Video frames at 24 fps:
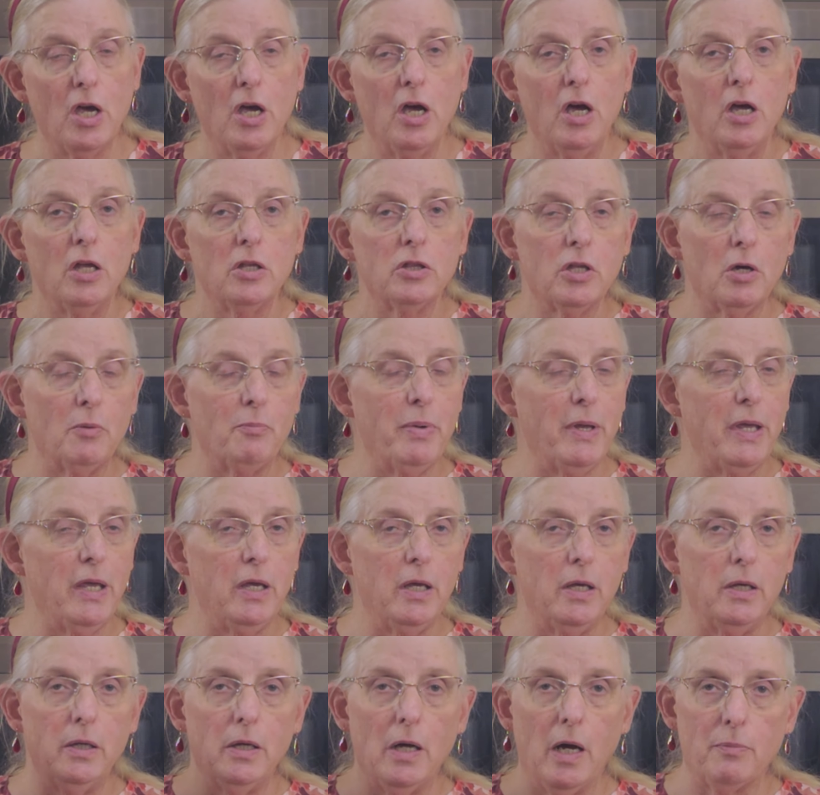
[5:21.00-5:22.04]
There'll
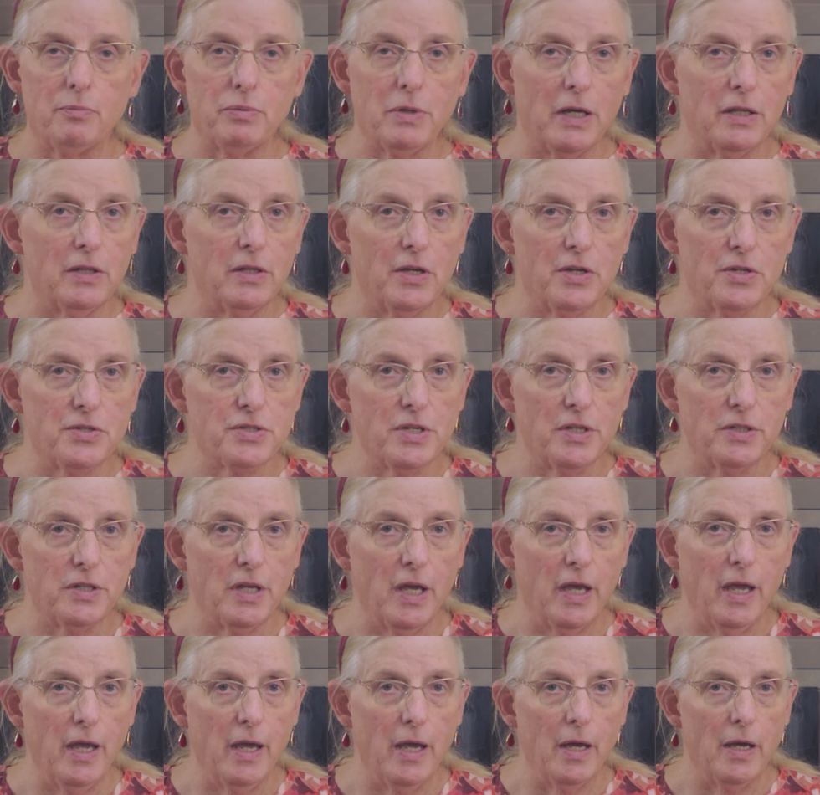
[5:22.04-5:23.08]
be a playlist at the
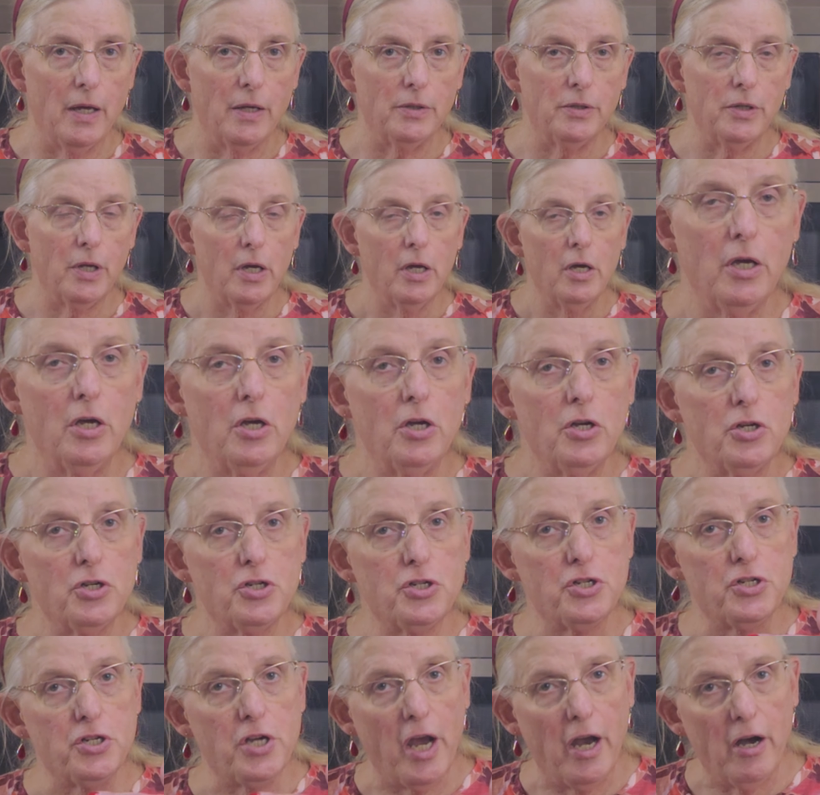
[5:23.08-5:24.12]
end.
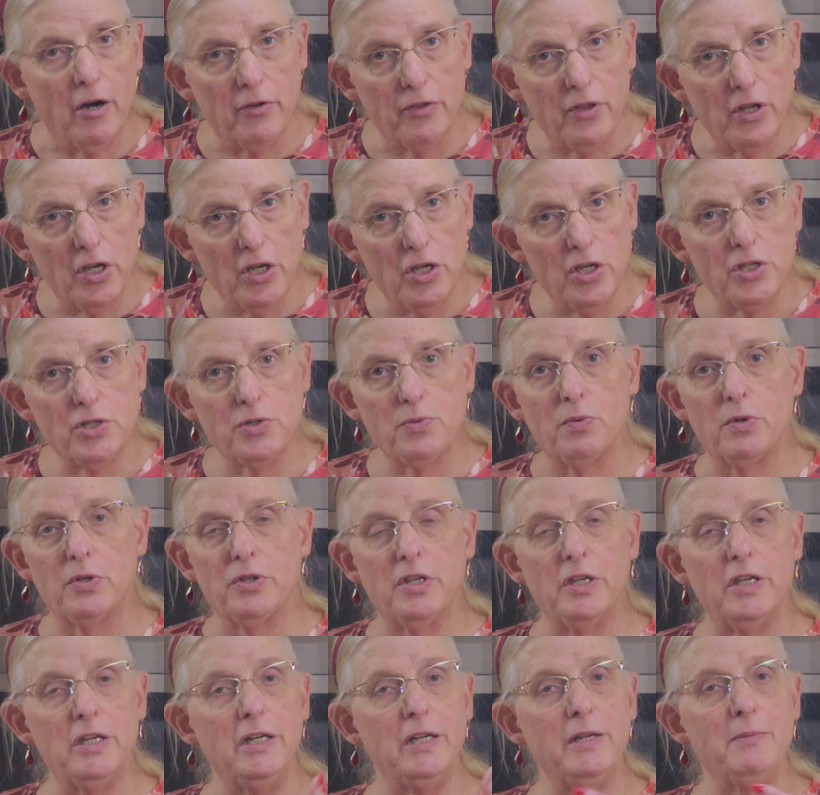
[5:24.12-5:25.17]
Share this with
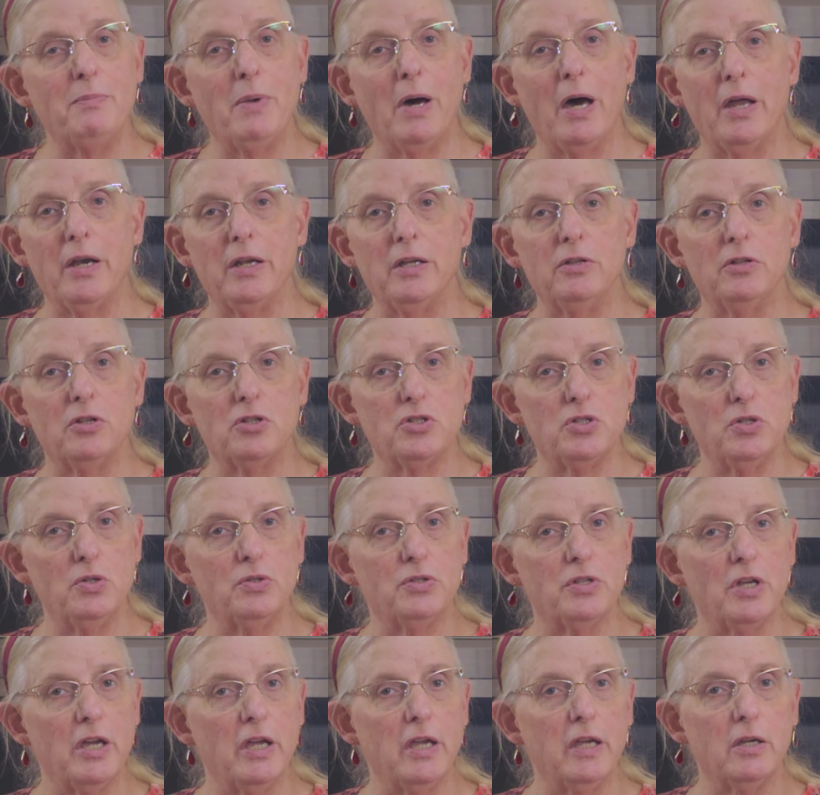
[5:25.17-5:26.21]
anybody that you
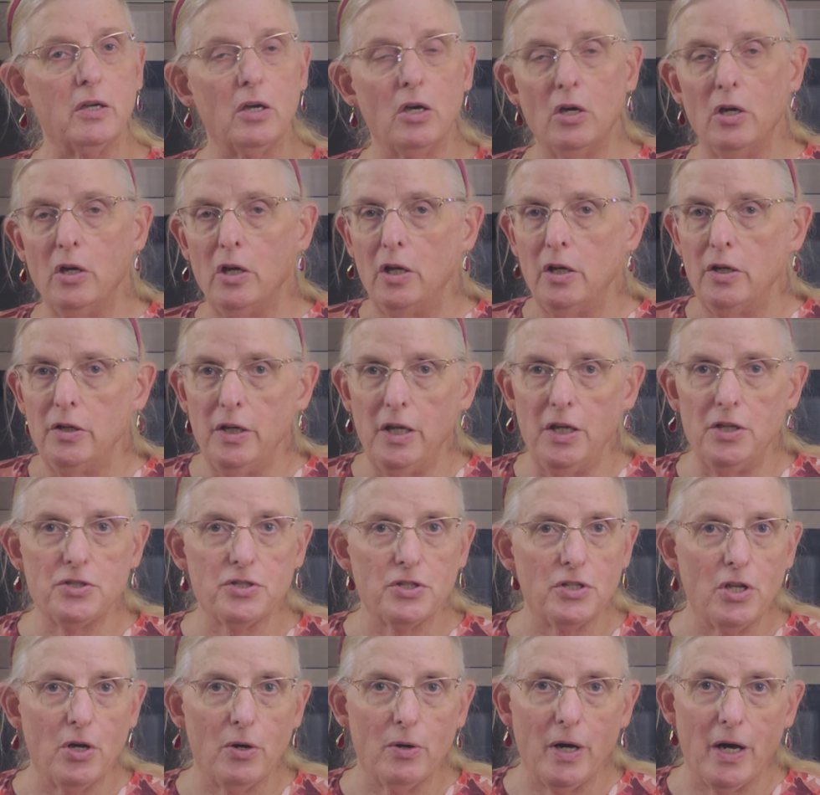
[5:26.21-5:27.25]
think needs
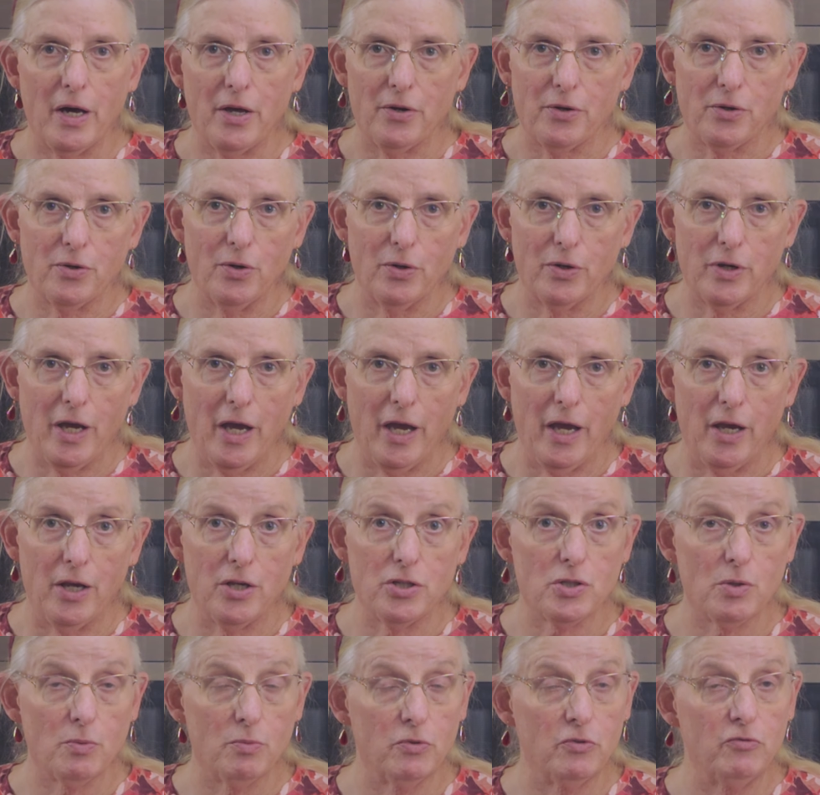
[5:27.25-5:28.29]
to know how to cook
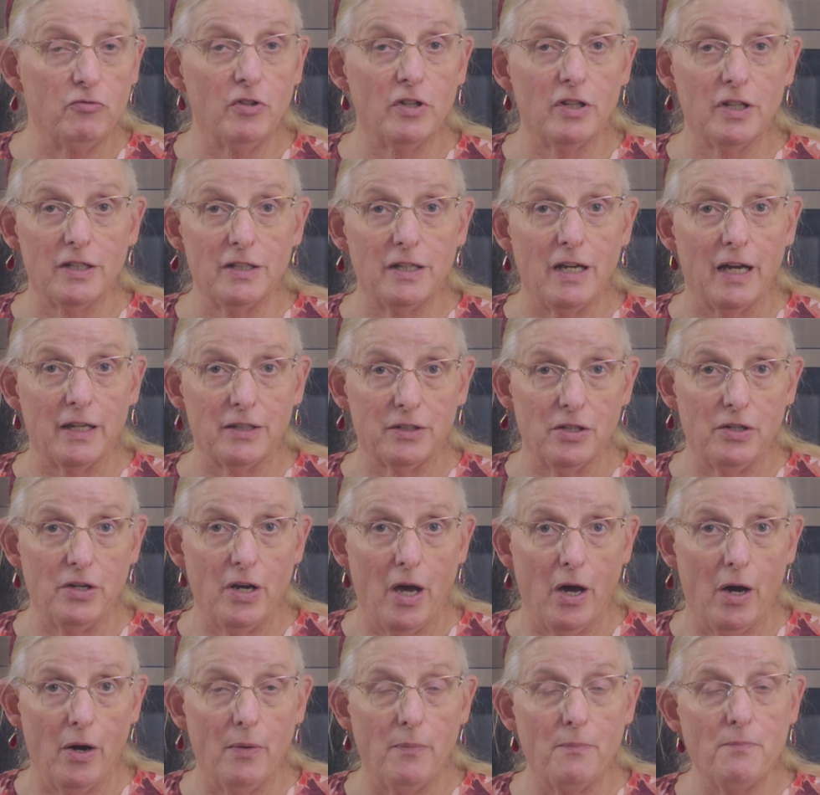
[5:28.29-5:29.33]
eggs. I would really like to
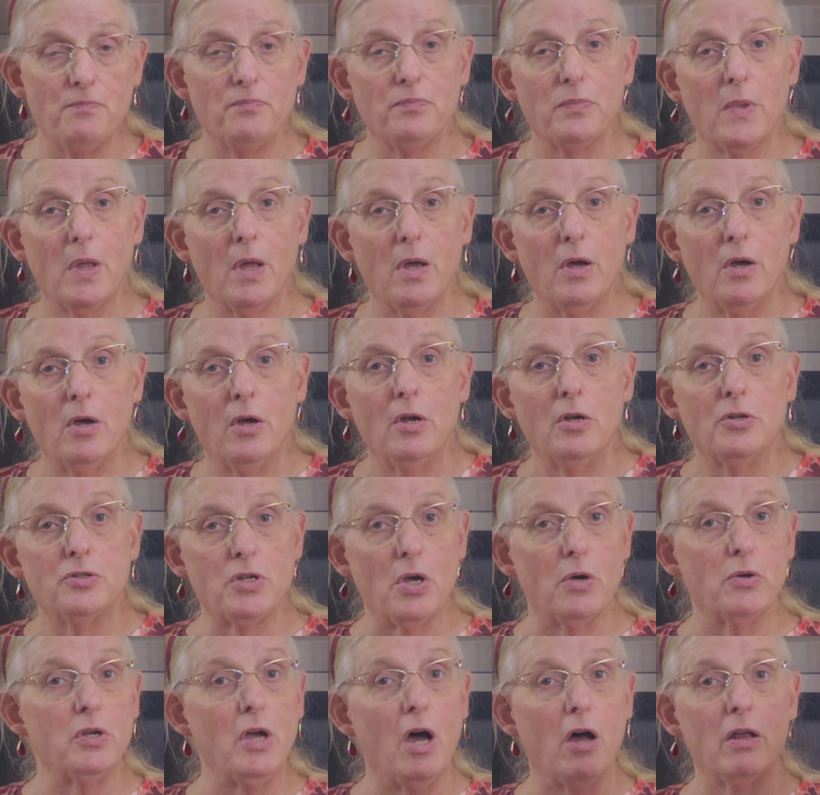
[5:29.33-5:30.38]
know. So
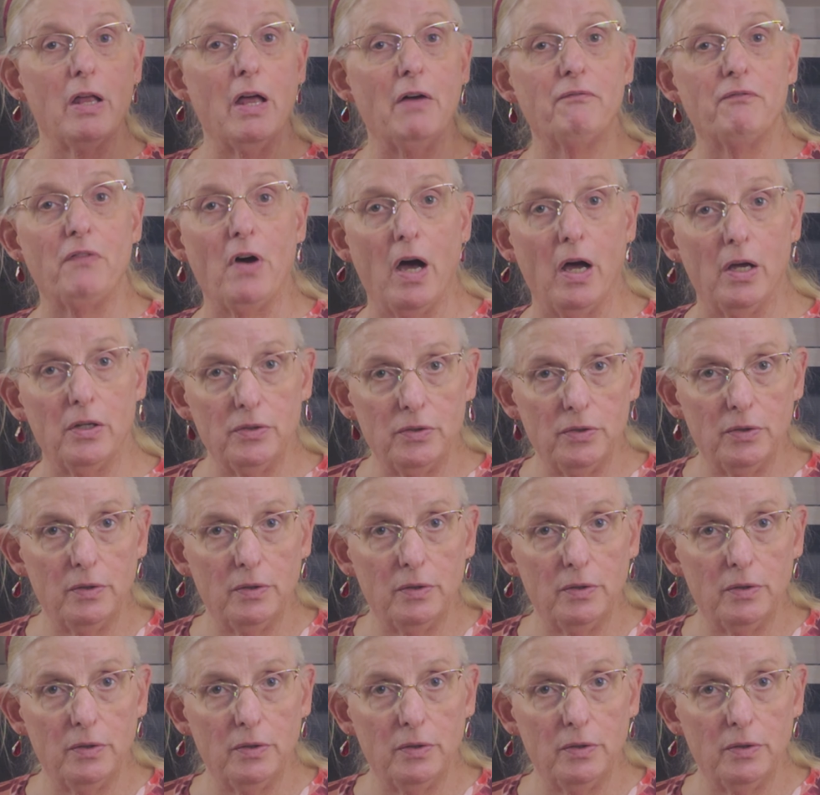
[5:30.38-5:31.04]
y'all have fun.